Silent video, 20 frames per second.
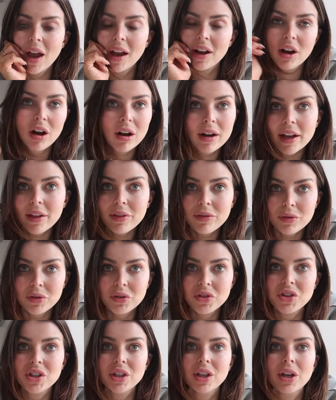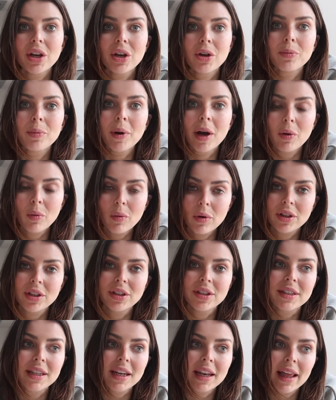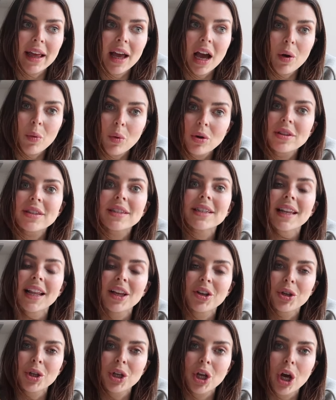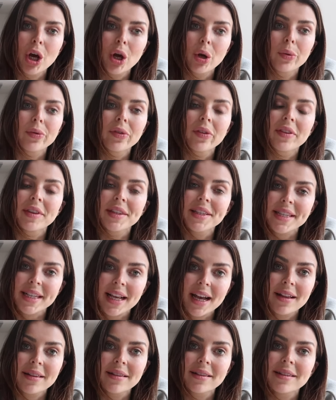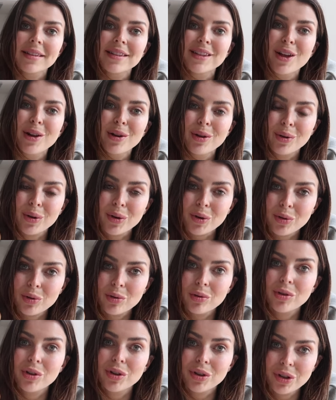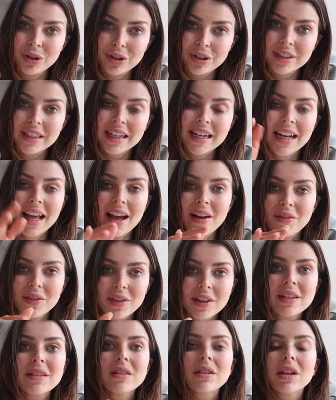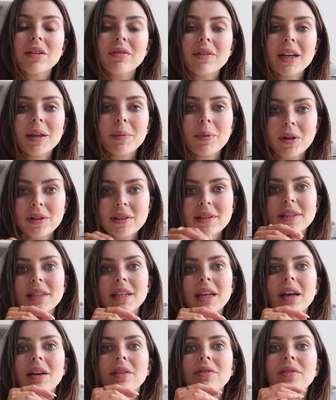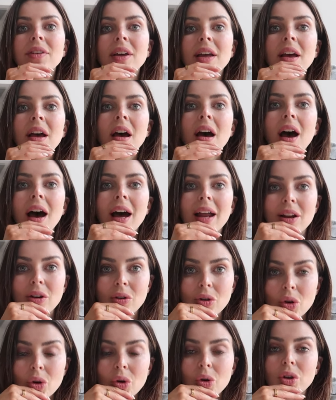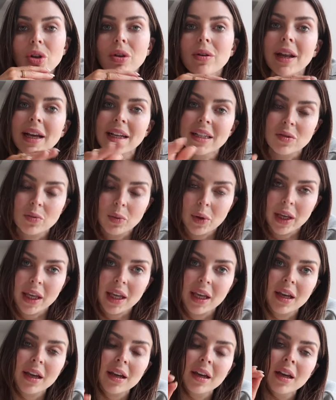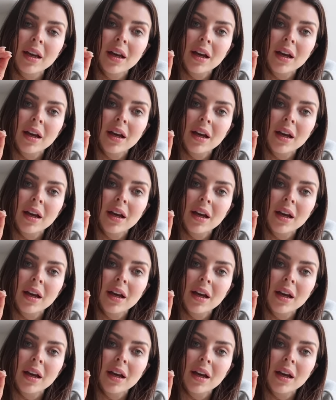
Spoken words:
can't get through to you, but I want to let you know that the scans look all good and everything's looking really positive, and I'll call you next week.